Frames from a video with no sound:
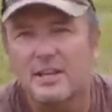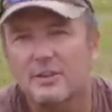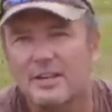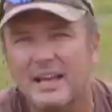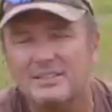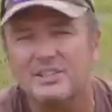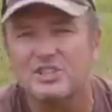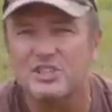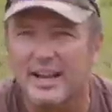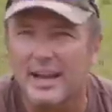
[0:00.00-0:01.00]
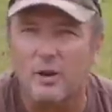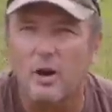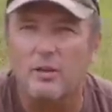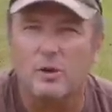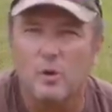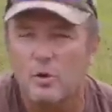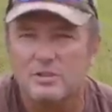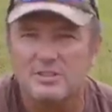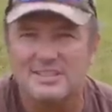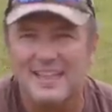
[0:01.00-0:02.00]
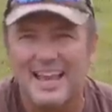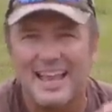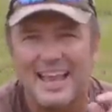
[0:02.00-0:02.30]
You guys can check out all their courses at